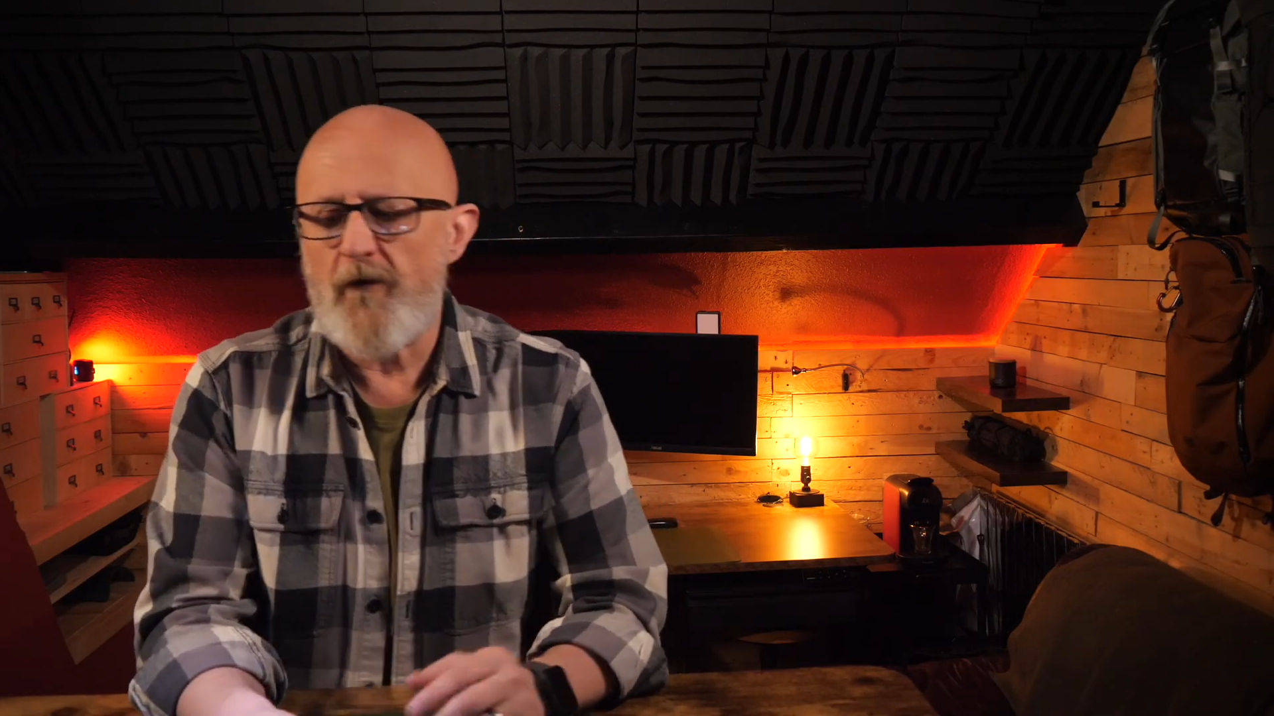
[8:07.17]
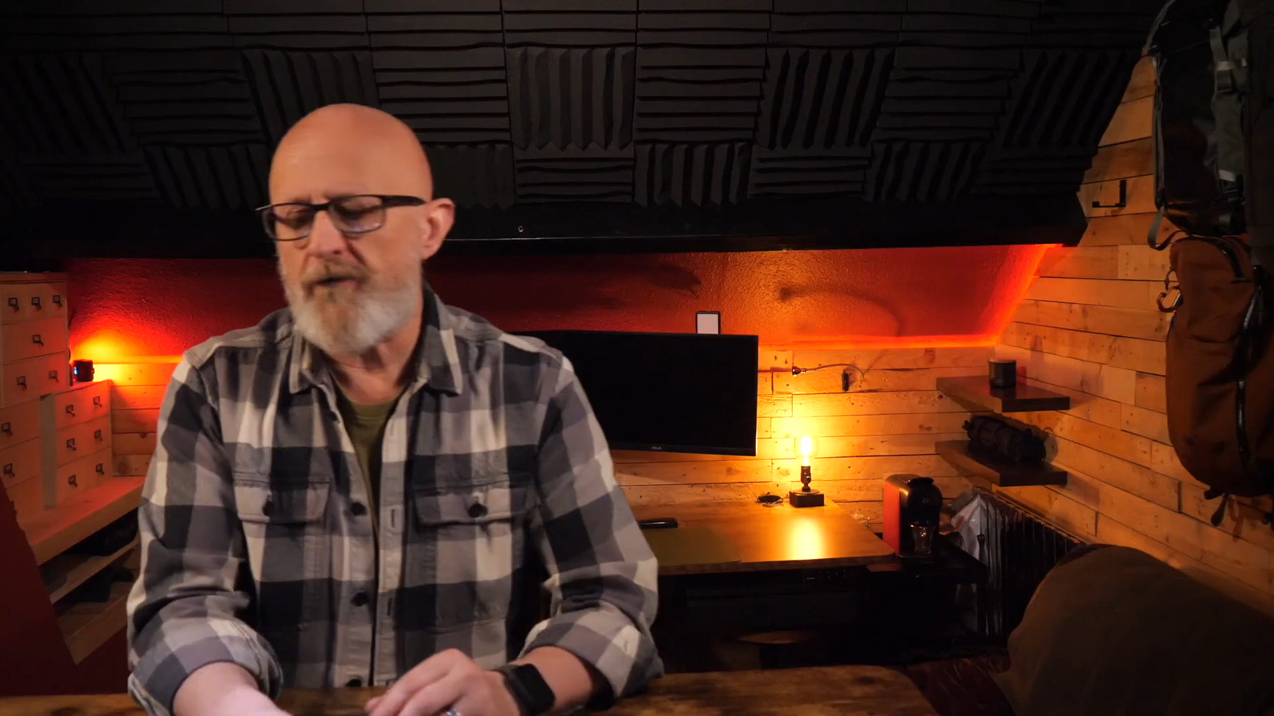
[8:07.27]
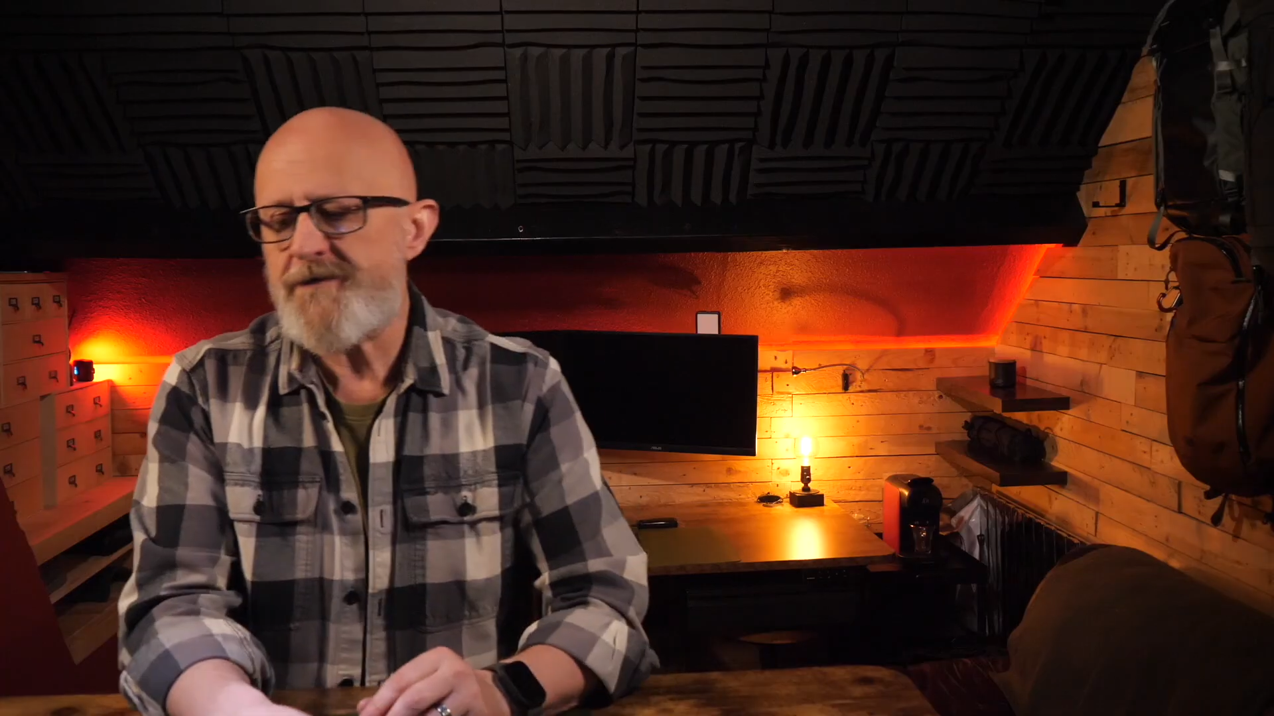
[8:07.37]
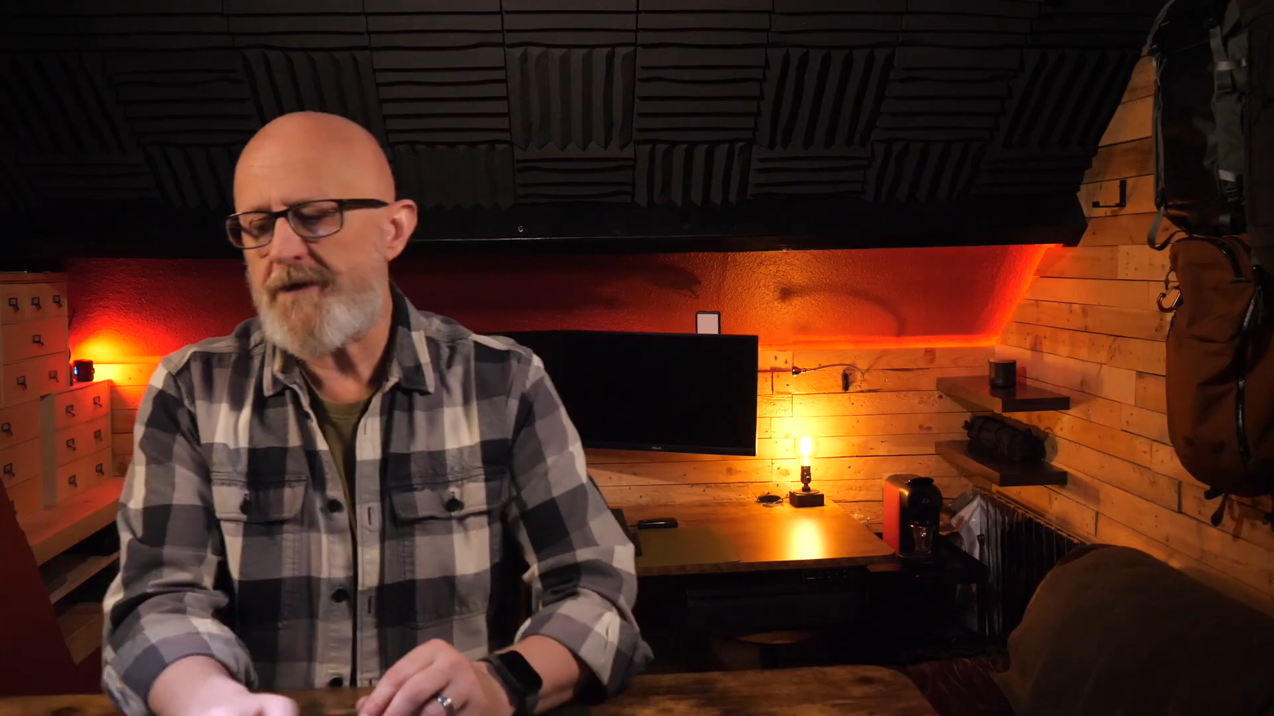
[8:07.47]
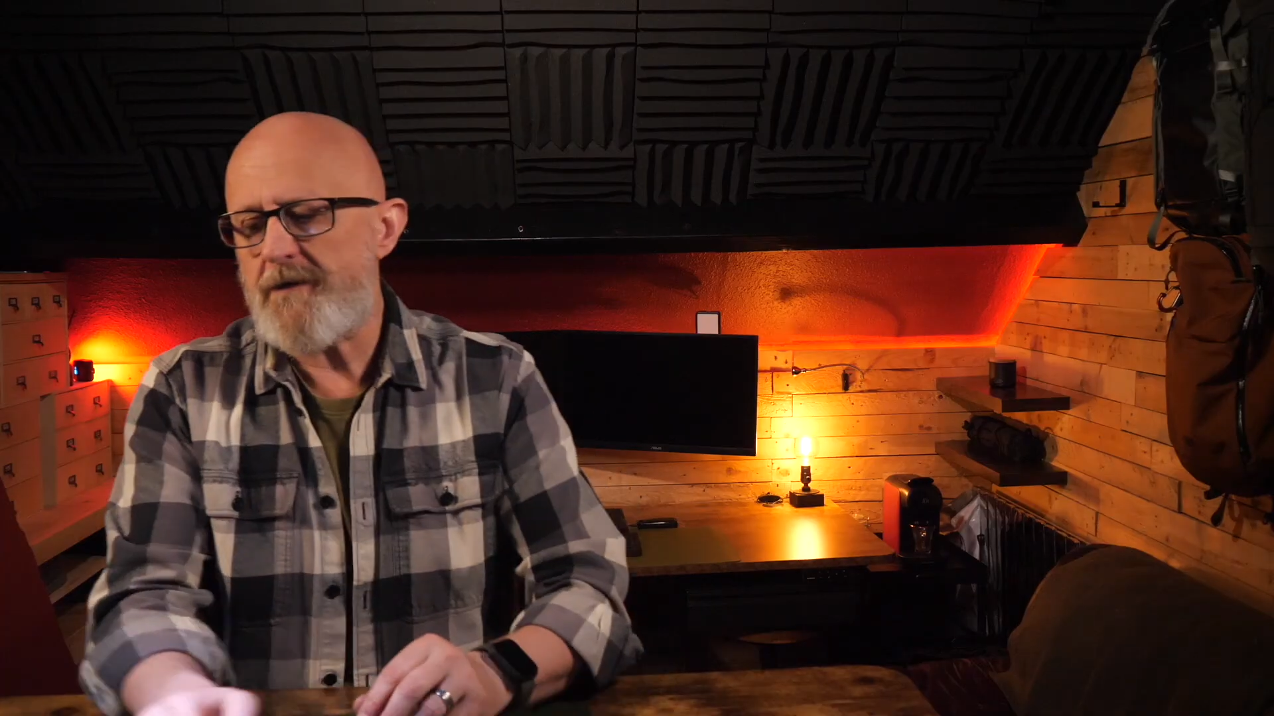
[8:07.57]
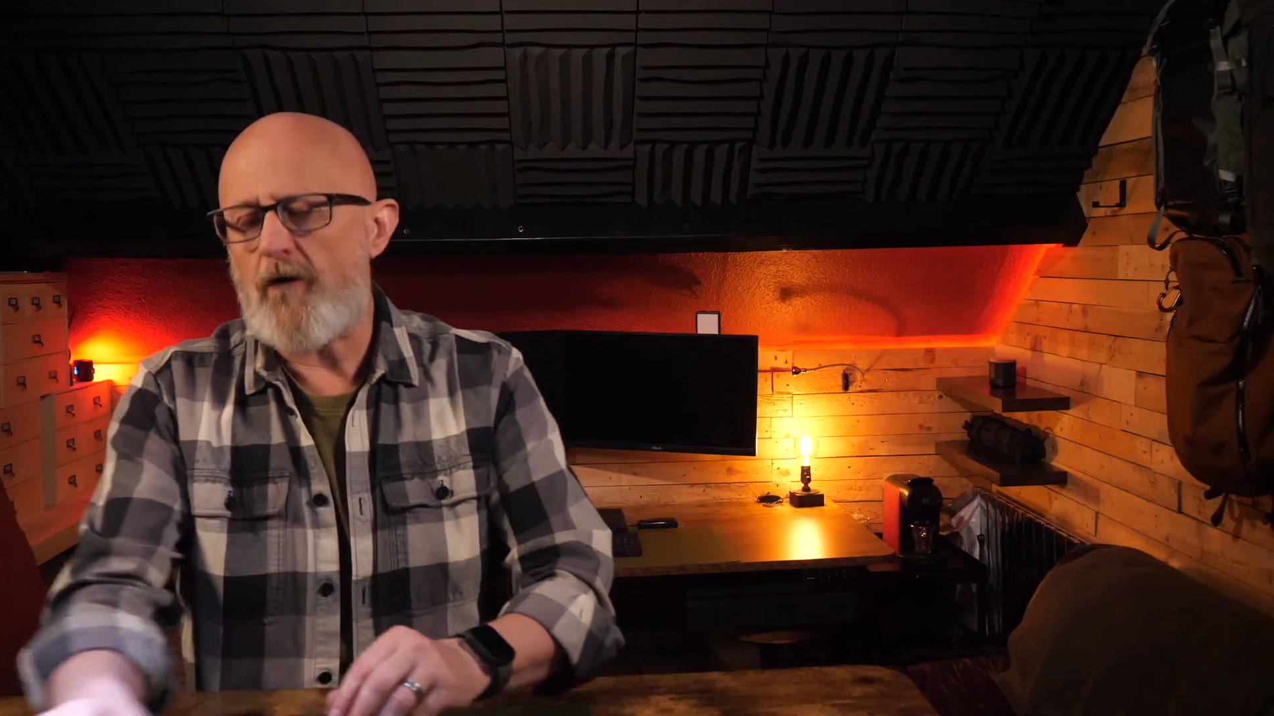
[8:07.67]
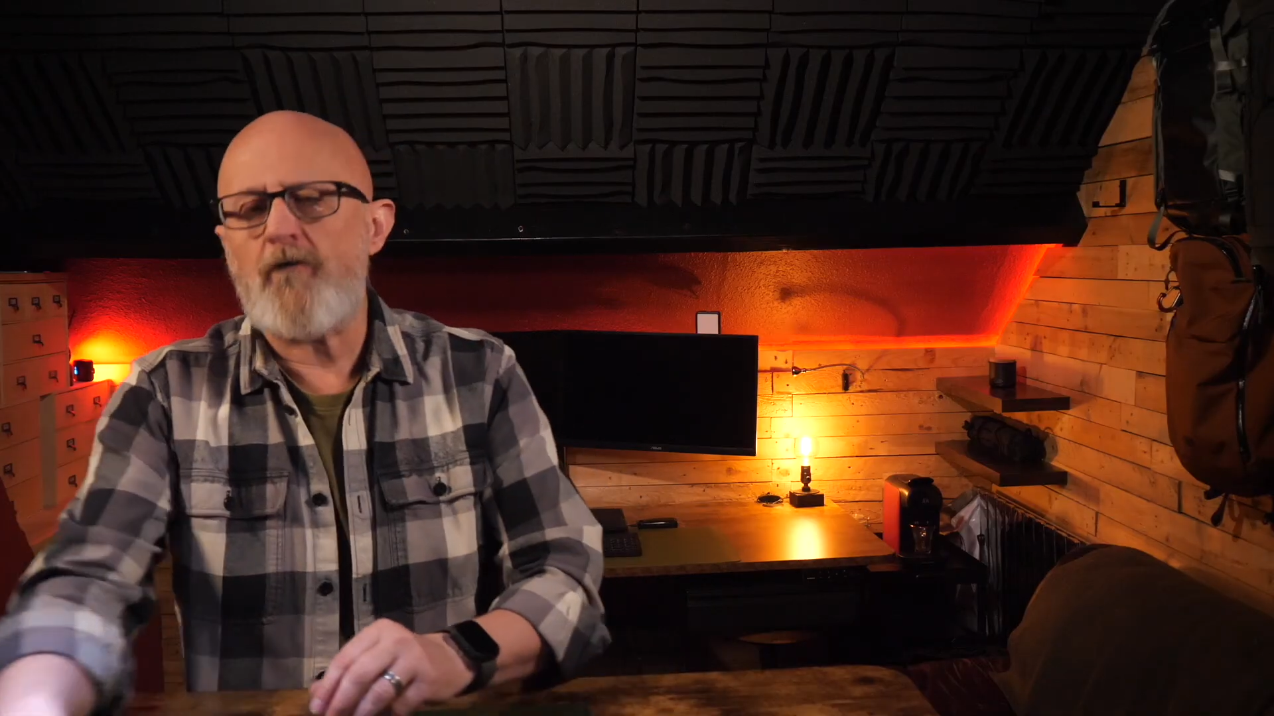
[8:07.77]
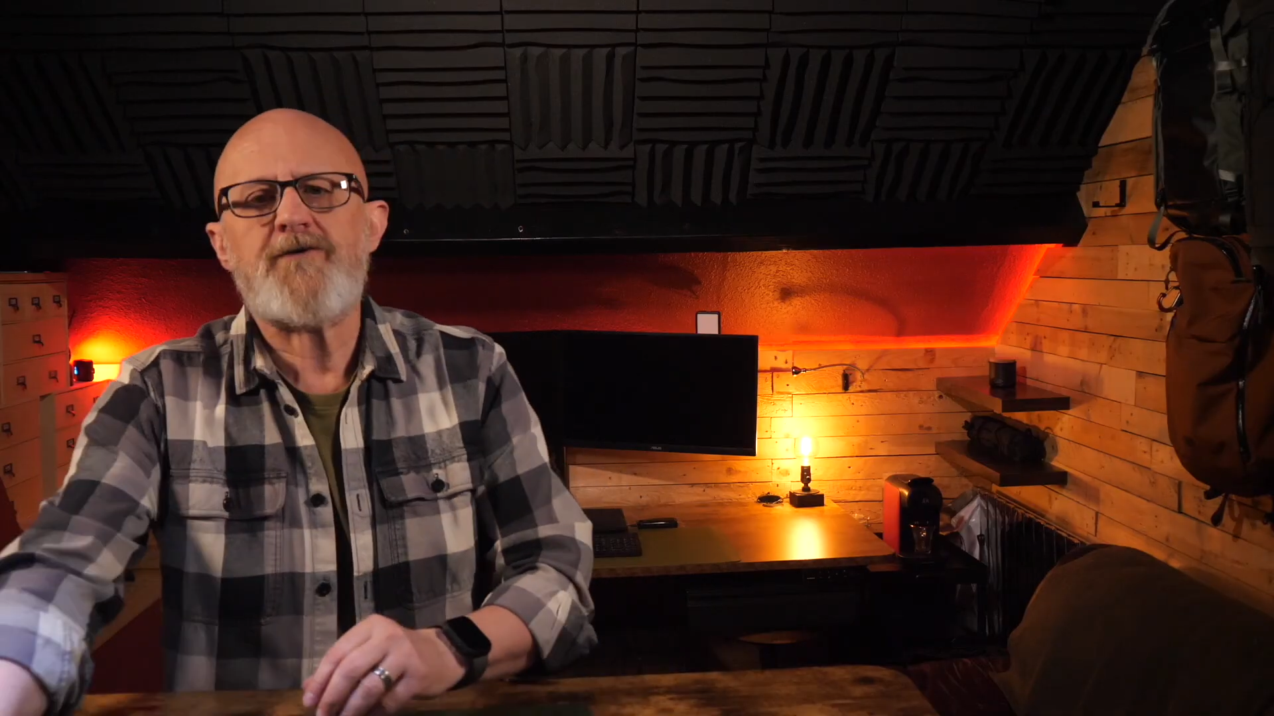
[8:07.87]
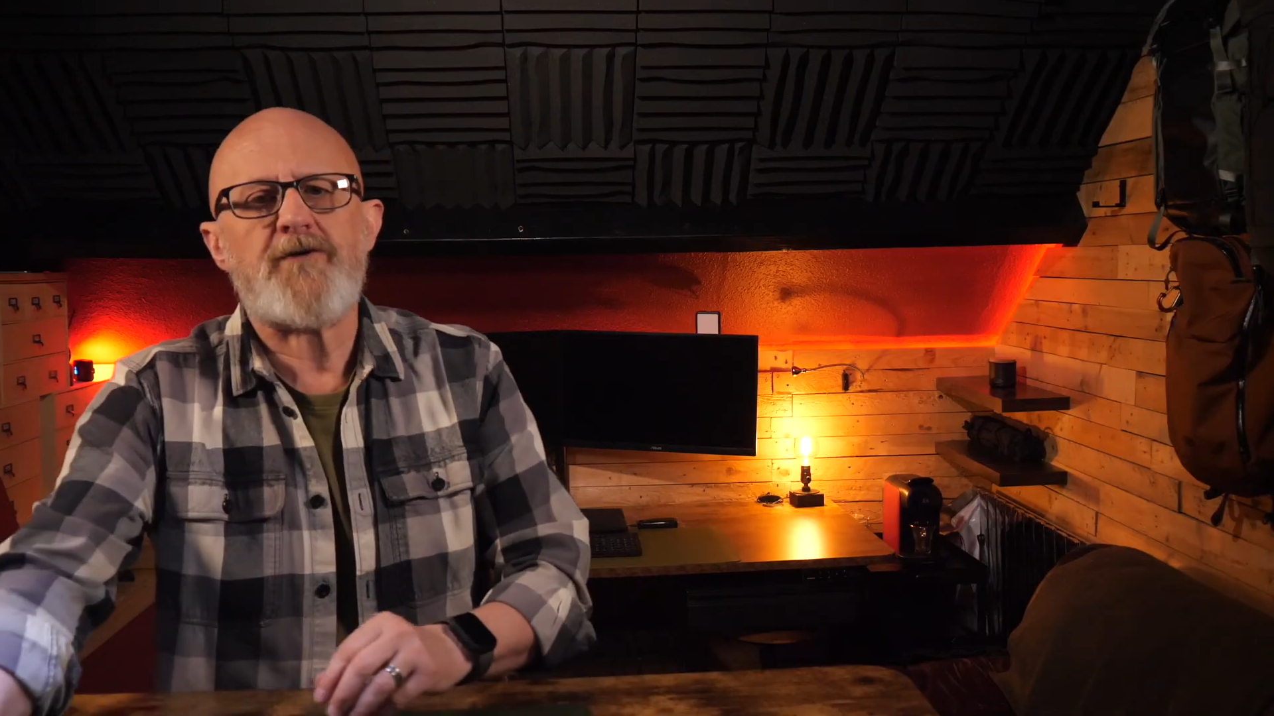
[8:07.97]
hunt